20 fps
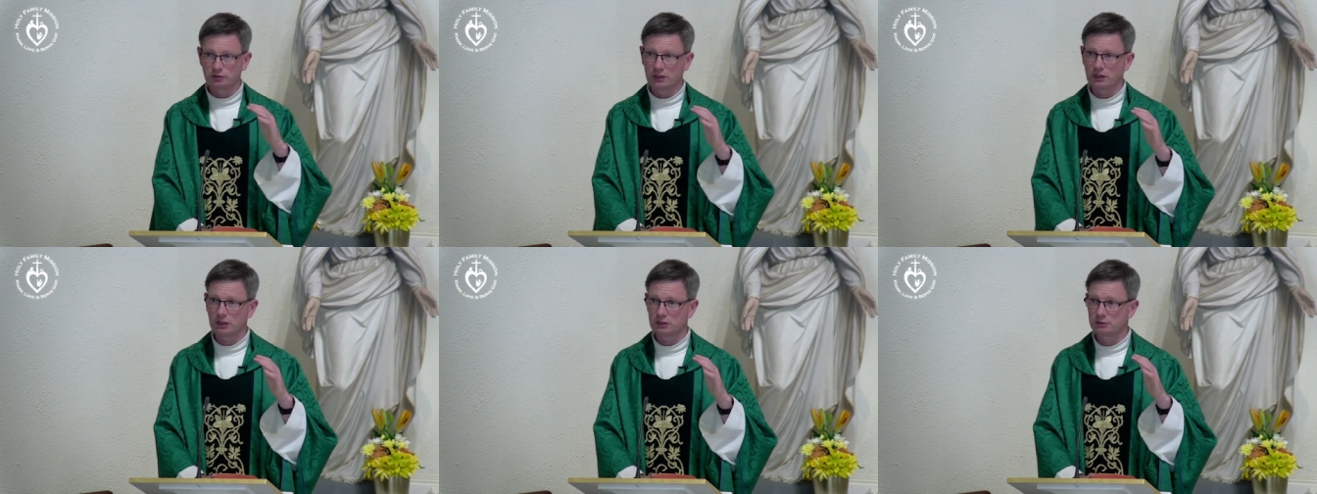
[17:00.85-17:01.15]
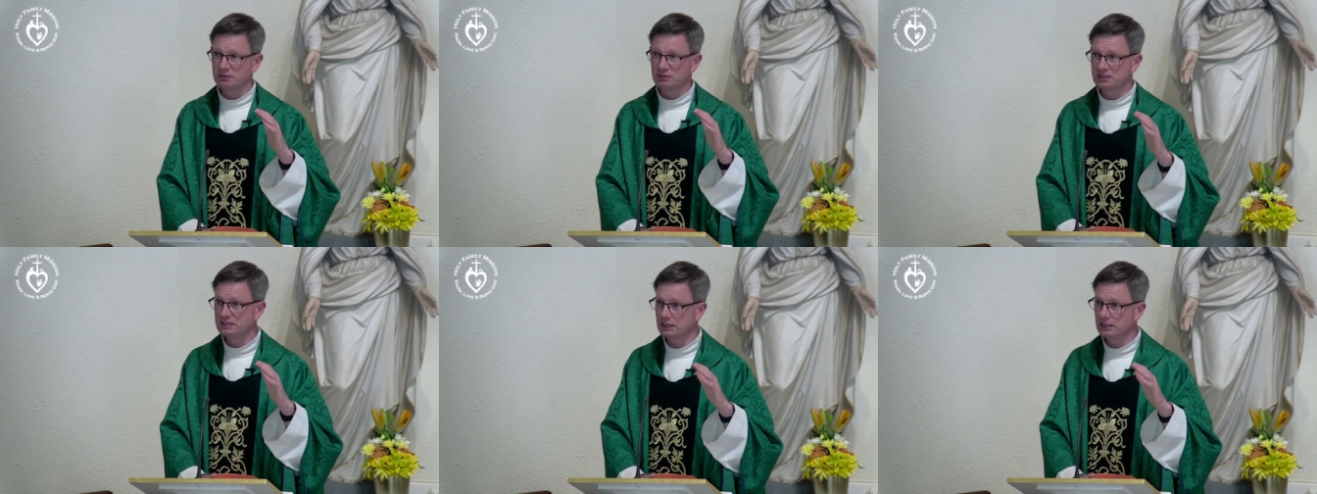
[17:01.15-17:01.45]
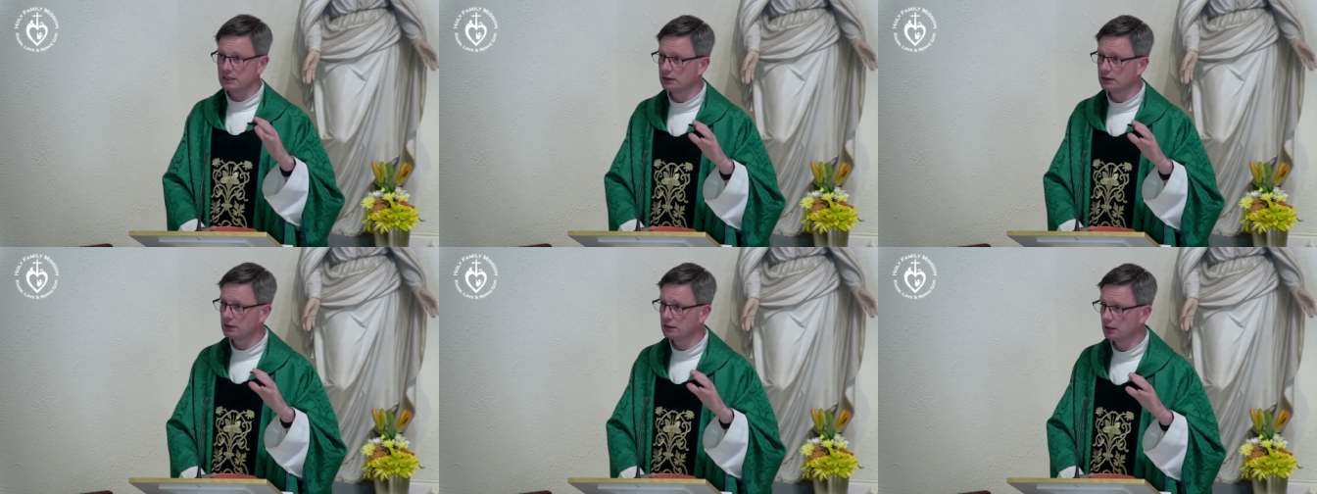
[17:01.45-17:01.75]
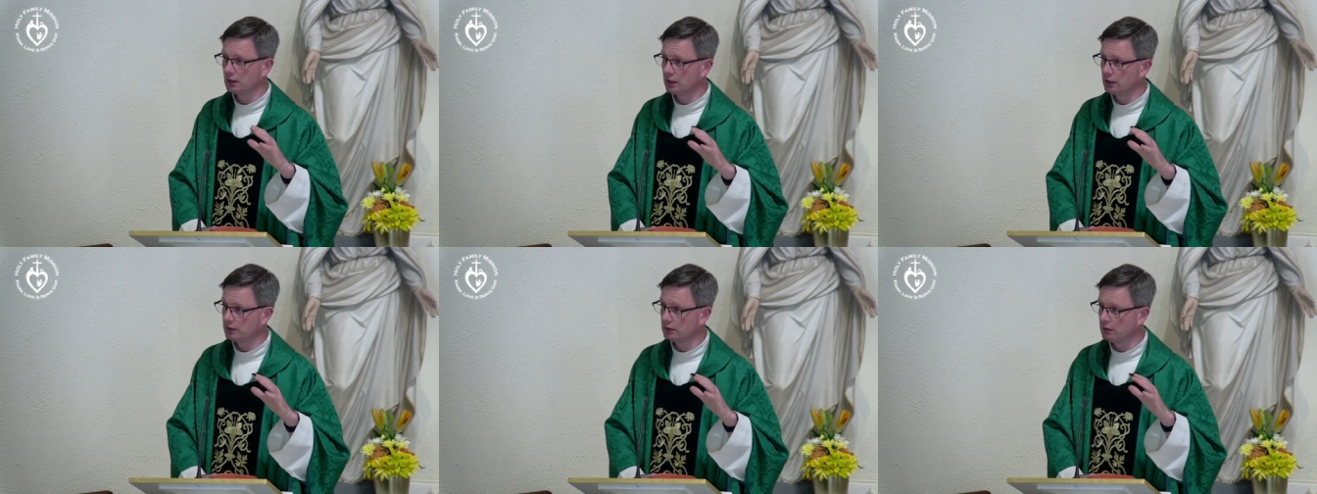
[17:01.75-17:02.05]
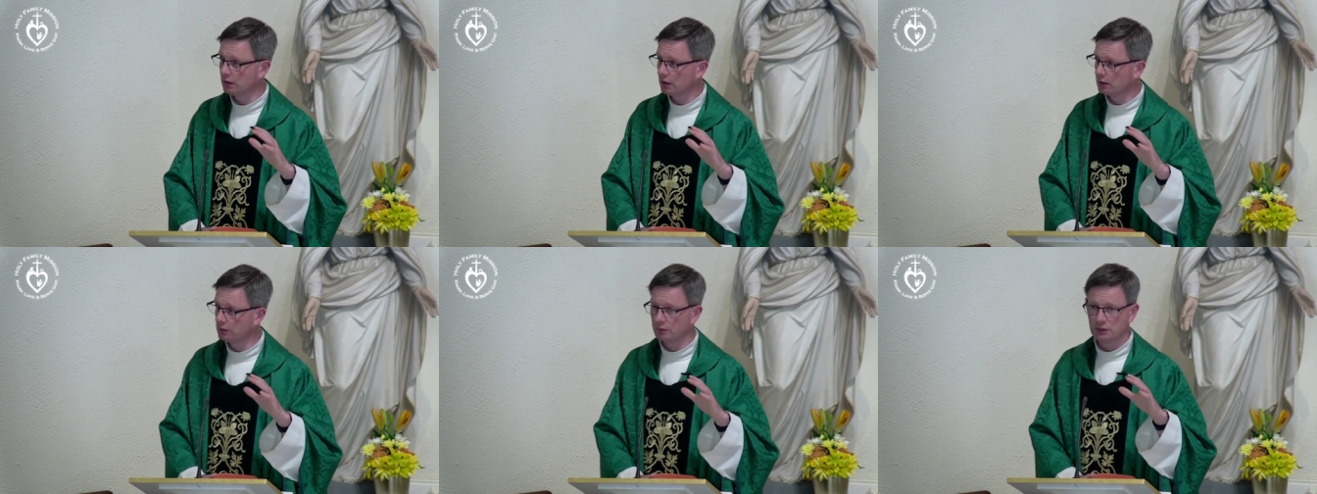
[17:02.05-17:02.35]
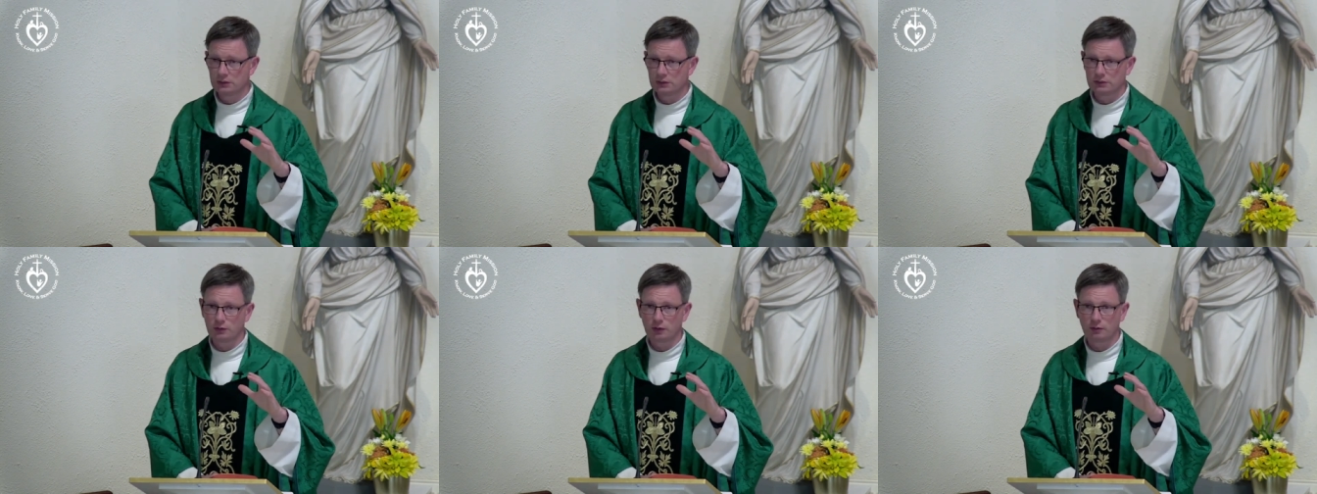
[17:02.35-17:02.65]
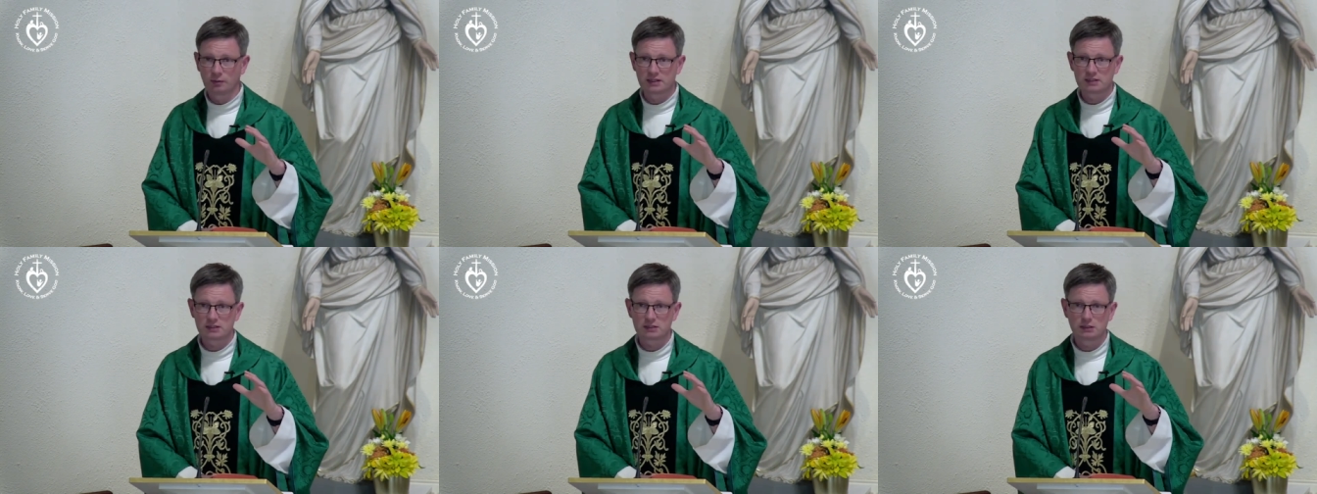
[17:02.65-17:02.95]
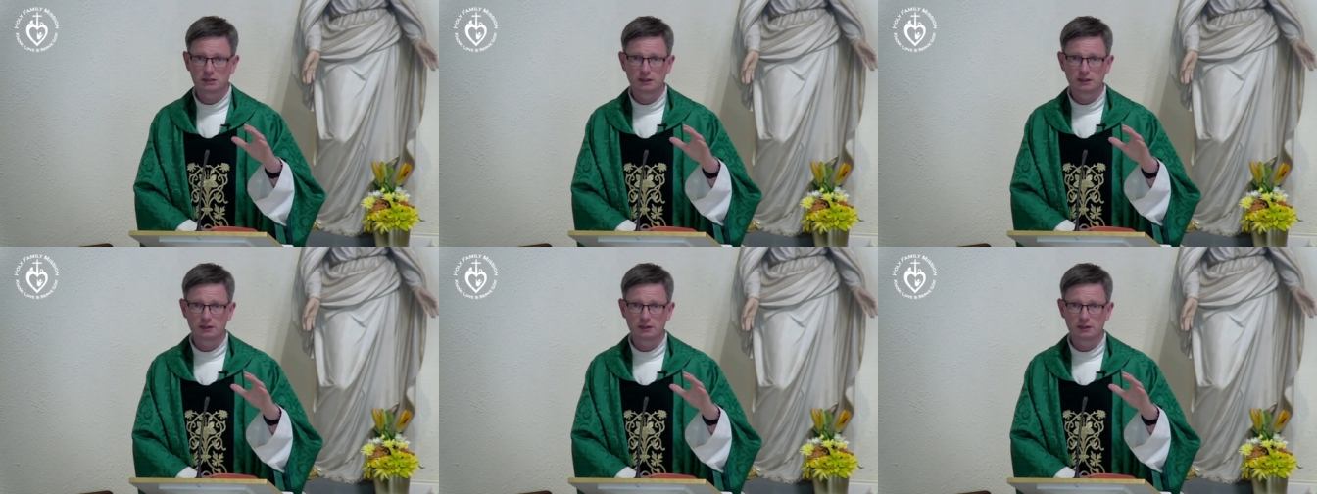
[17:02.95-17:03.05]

not to be seen, and, and we'll do our best.